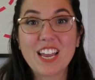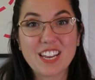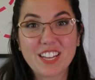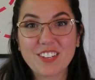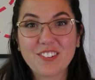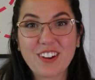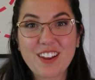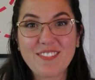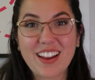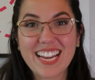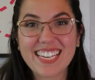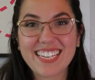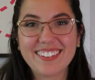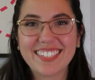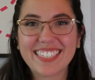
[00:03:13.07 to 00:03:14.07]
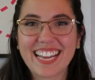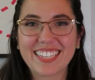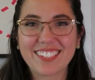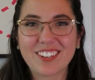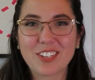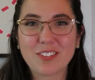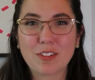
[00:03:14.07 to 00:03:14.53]
Another great way to use
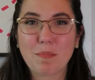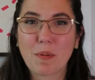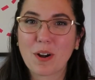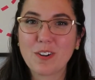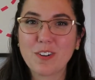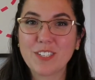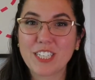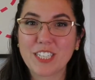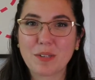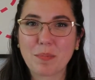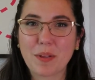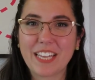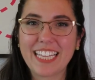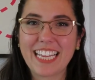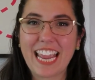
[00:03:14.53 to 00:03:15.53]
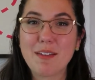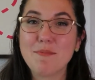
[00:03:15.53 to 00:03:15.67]
task cards with partners is to play the